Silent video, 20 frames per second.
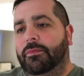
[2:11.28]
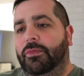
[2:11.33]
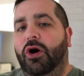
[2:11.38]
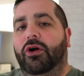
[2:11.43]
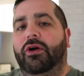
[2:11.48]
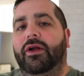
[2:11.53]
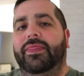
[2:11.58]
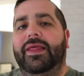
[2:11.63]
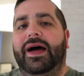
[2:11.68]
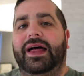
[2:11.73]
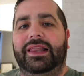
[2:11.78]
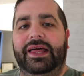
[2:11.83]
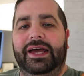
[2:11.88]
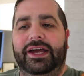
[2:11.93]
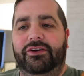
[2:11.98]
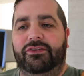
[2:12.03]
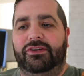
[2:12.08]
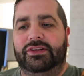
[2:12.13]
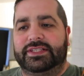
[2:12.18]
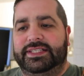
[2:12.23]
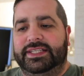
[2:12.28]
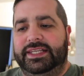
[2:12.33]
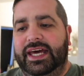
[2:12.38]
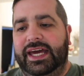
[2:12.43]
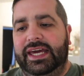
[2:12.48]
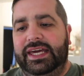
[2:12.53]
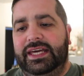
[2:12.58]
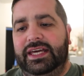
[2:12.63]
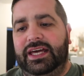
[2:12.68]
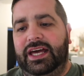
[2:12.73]
More on that later on
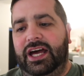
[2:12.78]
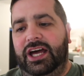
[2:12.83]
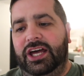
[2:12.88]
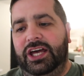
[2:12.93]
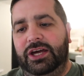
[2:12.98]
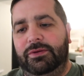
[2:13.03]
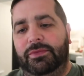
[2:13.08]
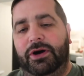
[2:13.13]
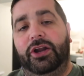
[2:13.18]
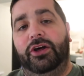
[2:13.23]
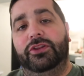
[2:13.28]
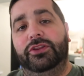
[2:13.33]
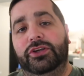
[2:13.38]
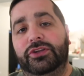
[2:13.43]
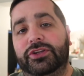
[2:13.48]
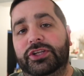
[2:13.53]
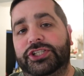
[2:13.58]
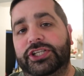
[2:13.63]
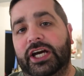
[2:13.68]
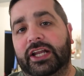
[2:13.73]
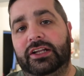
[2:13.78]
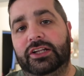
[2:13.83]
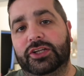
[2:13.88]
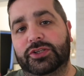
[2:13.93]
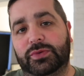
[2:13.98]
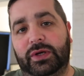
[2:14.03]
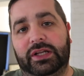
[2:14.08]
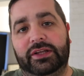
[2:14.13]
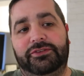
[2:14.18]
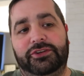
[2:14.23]
today, and on the other channel
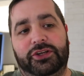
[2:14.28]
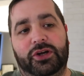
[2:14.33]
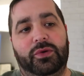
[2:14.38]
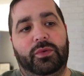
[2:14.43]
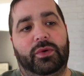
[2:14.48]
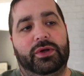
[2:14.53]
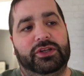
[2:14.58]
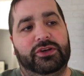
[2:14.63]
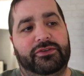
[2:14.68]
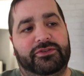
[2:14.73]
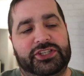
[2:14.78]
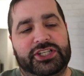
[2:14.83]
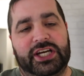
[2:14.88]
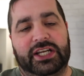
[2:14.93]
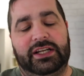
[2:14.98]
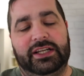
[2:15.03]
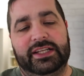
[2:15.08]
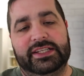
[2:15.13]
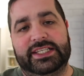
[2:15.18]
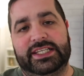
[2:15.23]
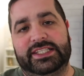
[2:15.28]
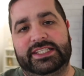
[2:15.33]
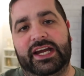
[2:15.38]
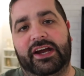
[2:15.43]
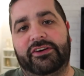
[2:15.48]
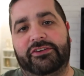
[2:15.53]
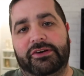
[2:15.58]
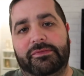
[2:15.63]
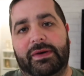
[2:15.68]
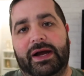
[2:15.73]
as well. If you don't know what the other channel is, it's the
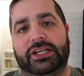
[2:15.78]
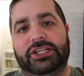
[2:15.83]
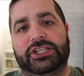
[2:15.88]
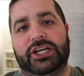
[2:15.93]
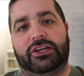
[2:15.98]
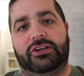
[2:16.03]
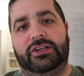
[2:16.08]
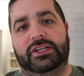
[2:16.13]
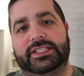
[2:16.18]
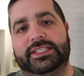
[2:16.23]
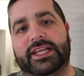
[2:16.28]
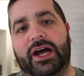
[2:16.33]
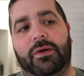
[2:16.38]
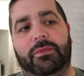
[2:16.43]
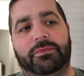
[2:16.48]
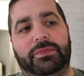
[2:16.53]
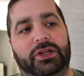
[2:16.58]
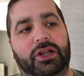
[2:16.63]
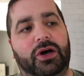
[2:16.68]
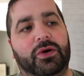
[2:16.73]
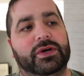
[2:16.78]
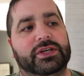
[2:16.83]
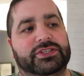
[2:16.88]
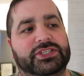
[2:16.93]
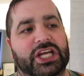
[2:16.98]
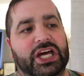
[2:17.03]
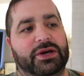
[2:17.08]
Angry Manc Channel. It's down below. It's